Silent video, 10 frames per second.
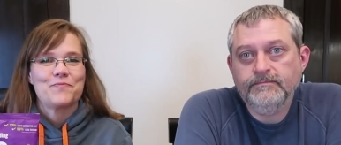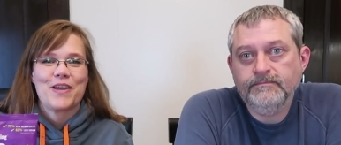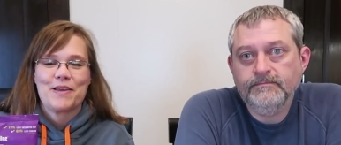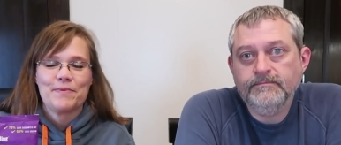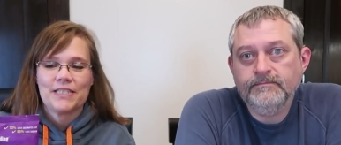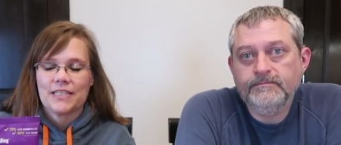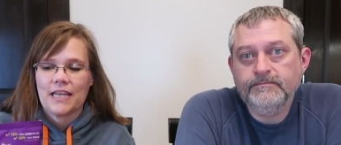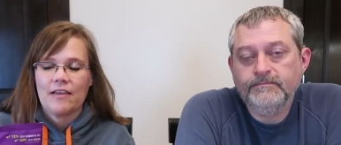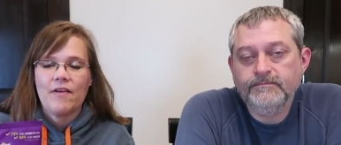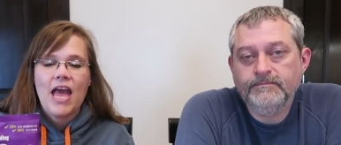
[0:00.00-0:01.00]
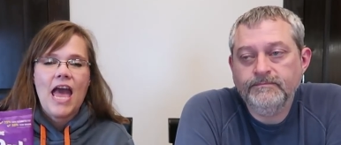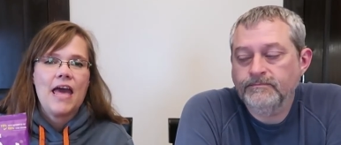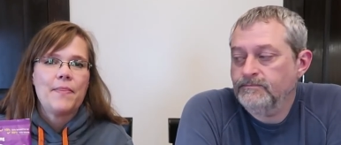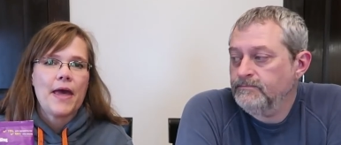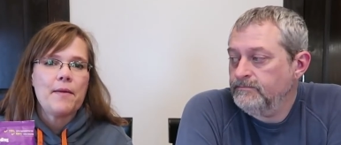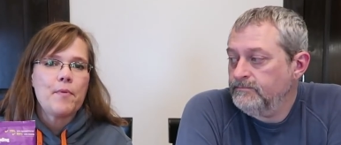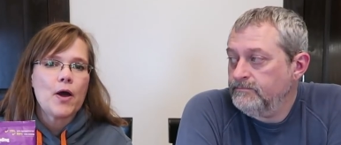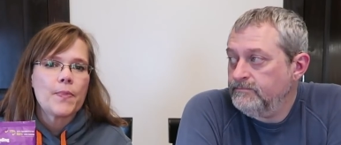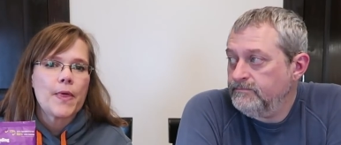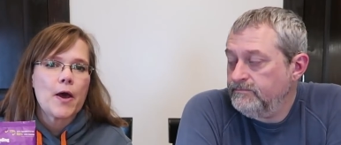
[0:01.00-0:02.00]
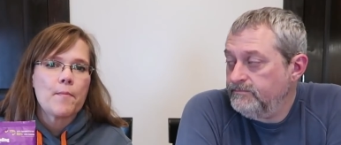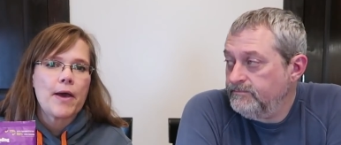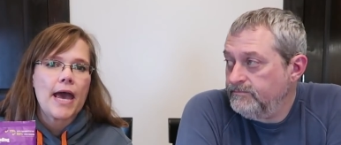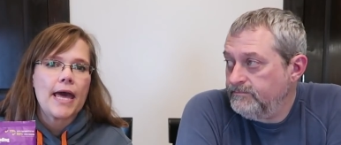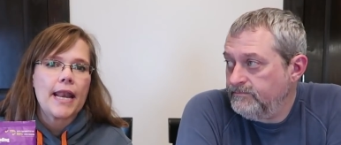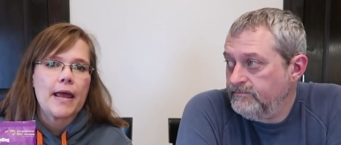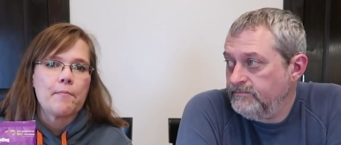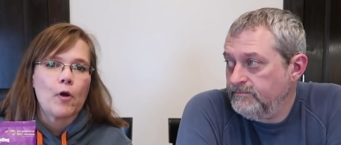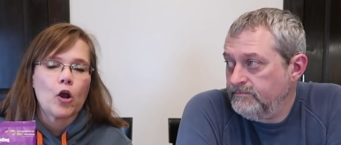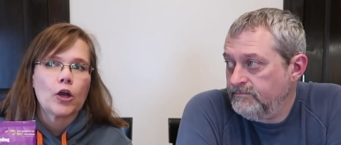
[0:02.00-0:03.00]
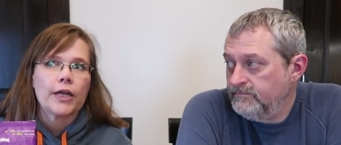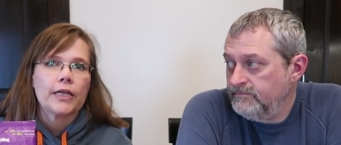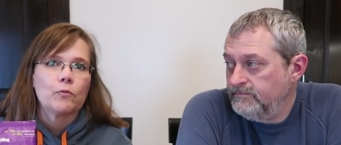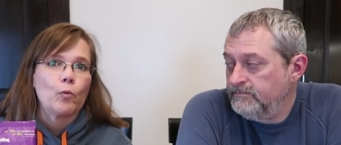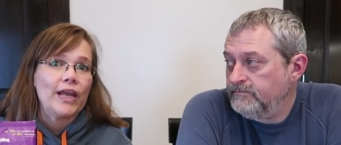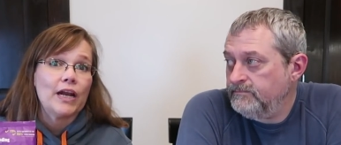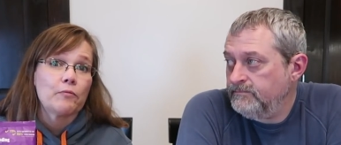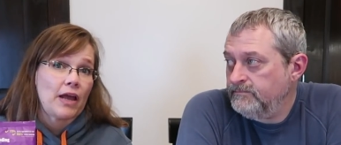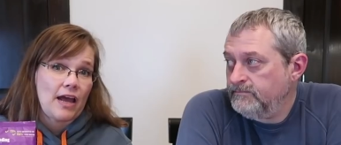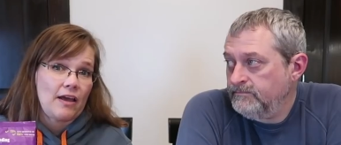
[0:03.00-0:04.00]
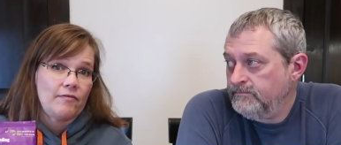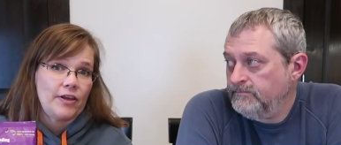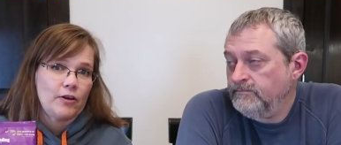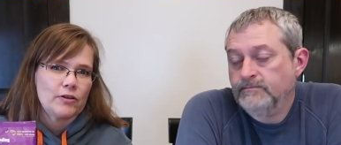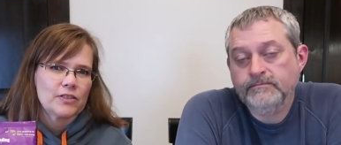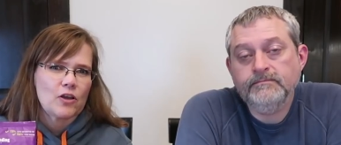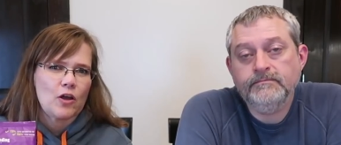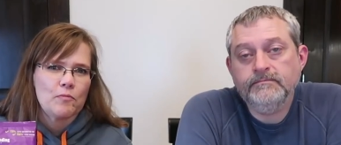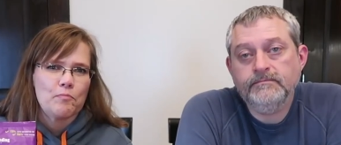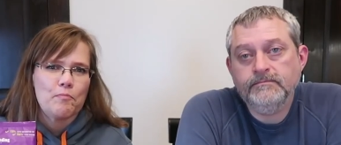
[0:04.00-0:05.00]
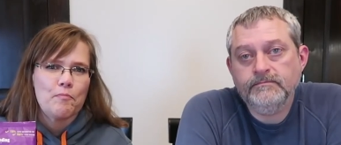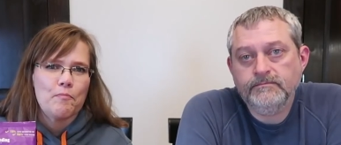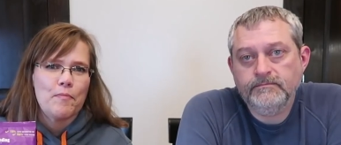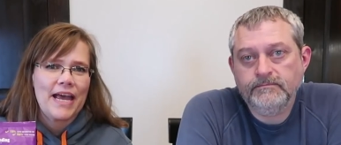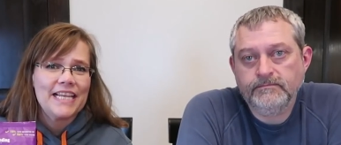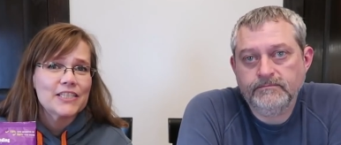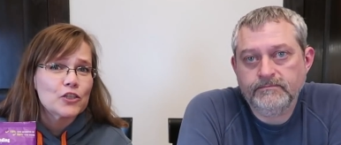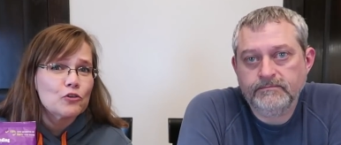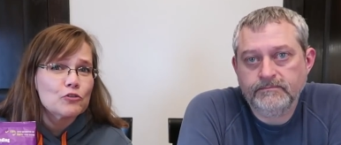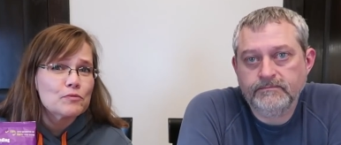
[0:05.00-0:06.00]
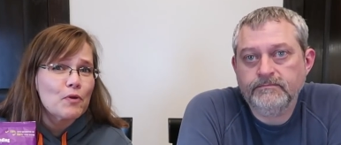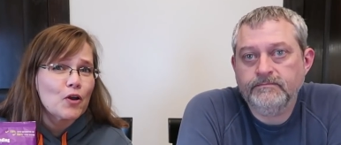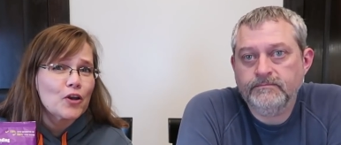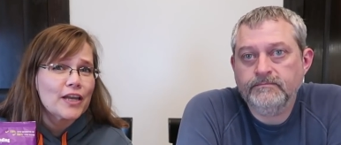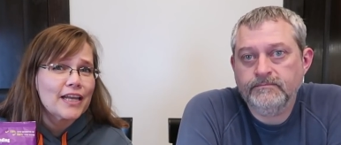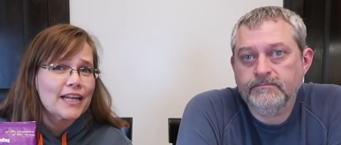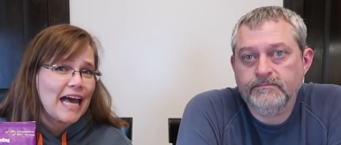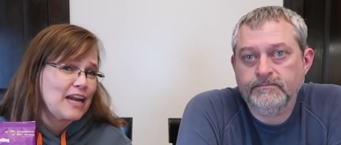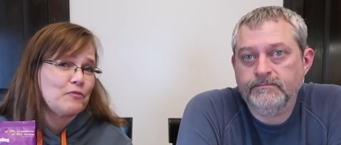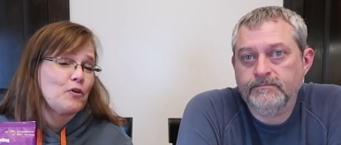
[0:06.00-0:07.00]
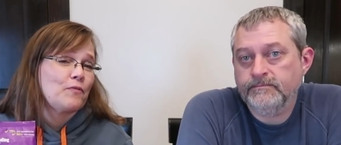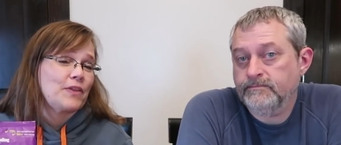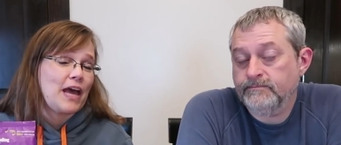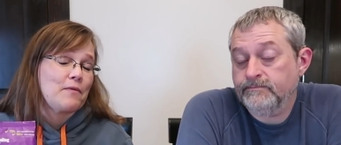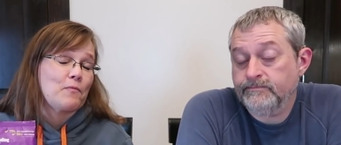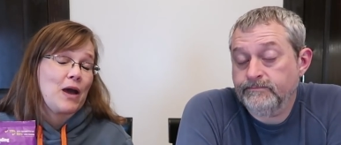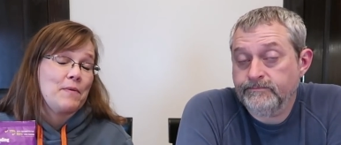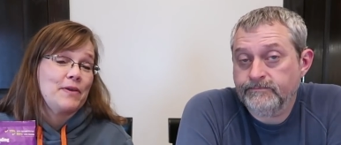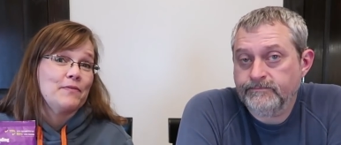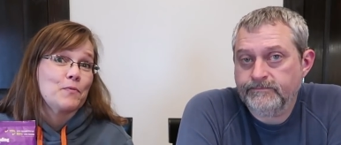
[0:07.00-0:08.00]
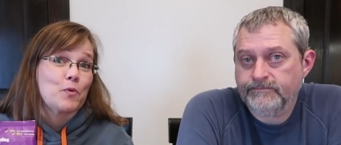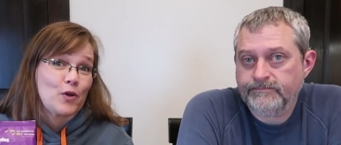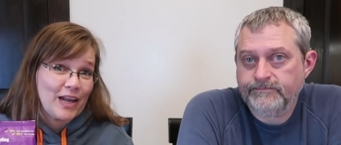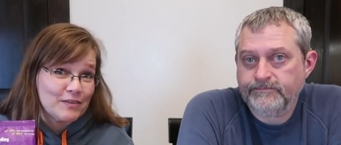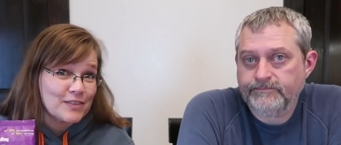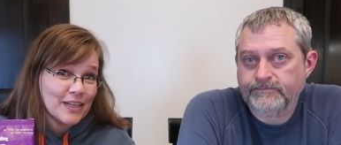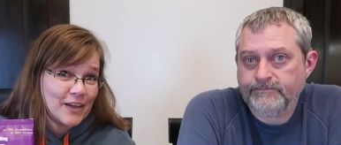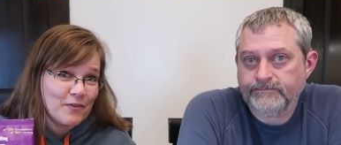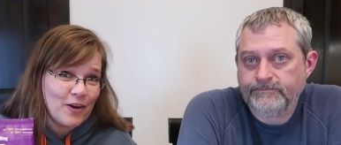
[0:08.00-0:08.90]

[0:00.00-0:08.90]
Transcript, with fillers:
Speaker 1: to Pam and Steve. And they bought them at a market we don't have here. It's called Baeslers Market. I don't know if I'm even pronouncing it